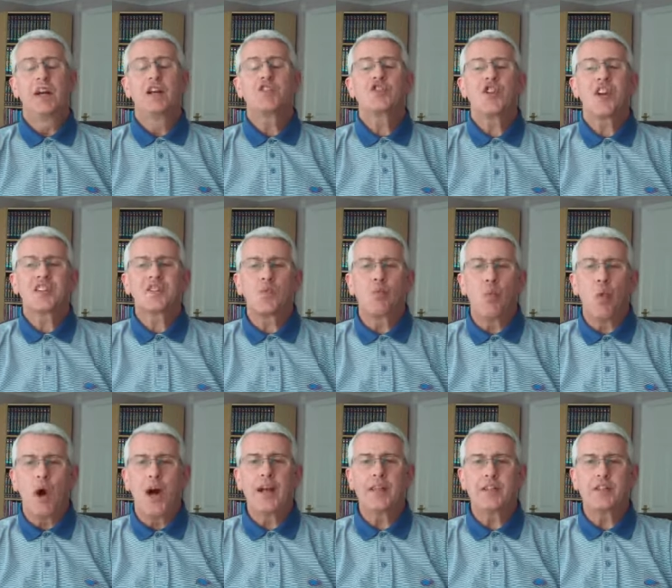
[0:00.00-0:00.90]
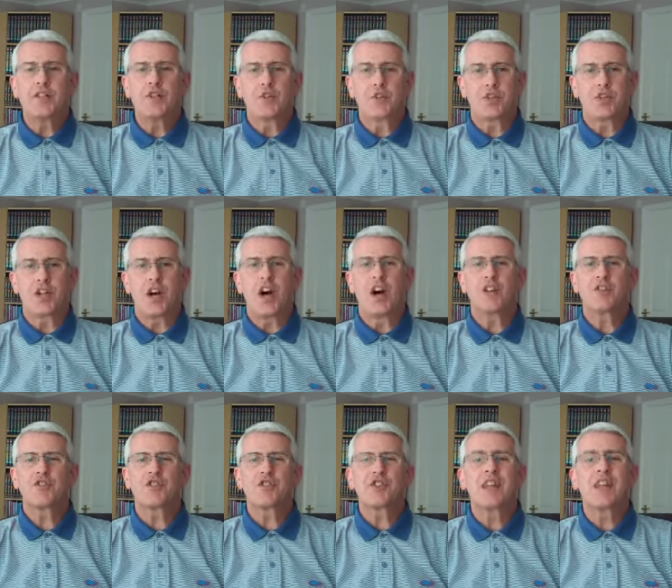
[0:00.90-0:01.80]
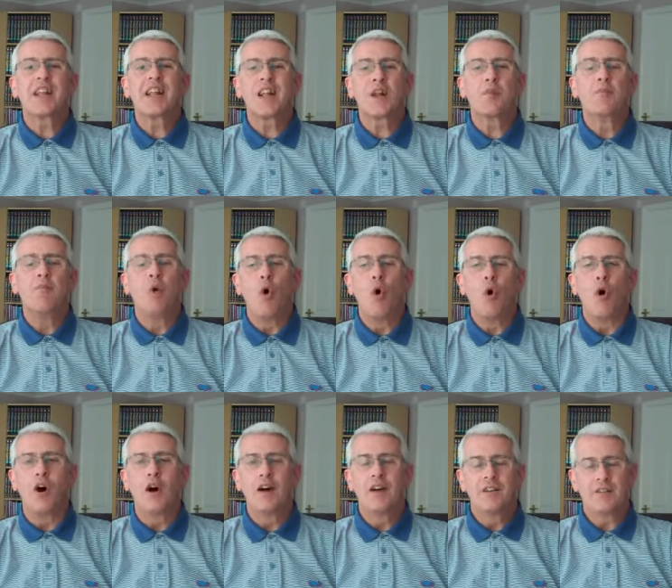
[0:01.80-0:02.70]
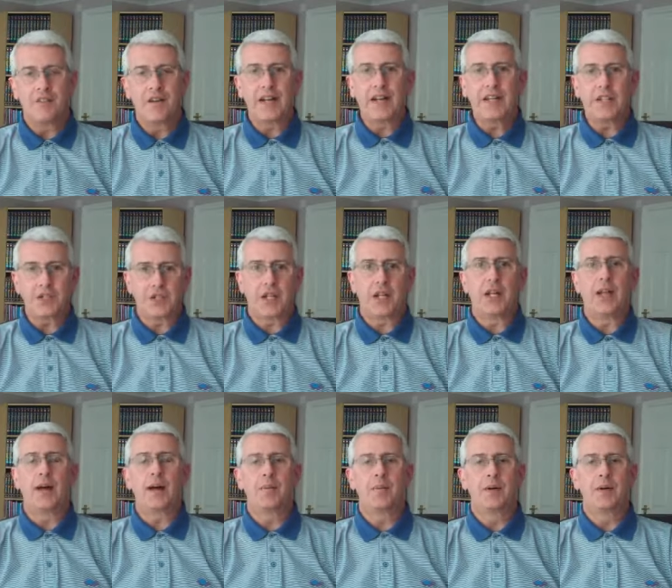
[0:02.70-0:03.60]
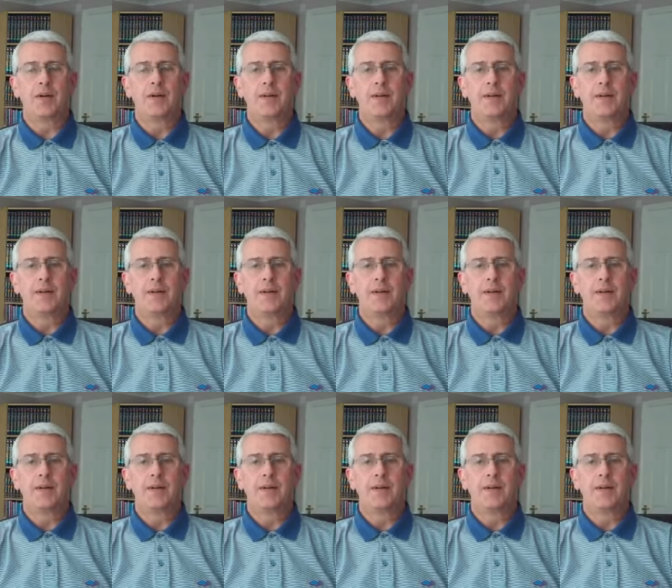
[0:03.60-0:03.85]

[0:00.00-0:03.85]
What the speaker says: just widen your stance just a little more for each club.